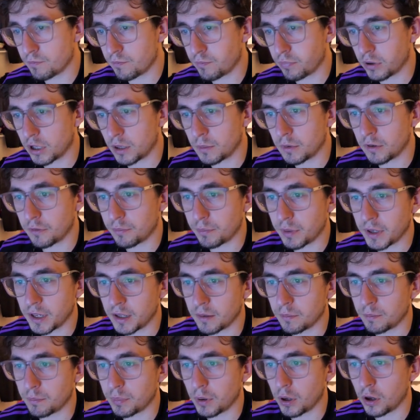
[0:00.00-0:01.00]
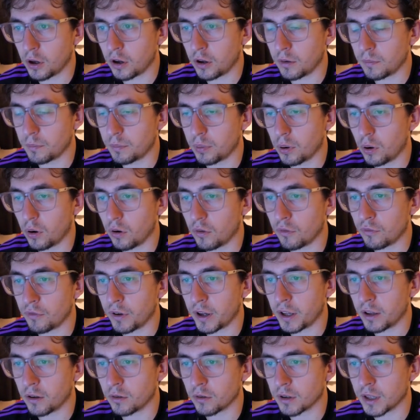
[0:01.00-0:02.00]
Plymouth beating Burton, Port
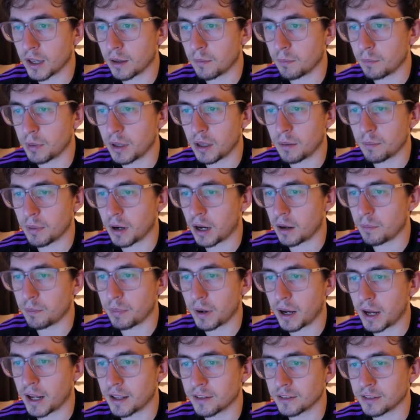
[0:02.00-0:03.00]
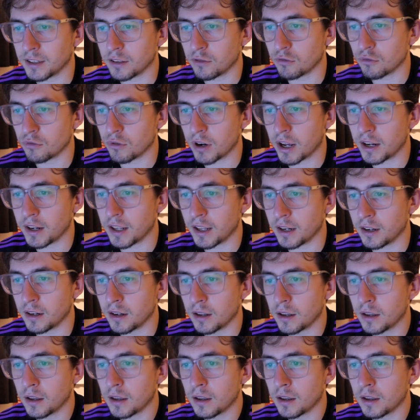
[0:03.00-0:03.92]
Vale getting beat by Barnsley, Reading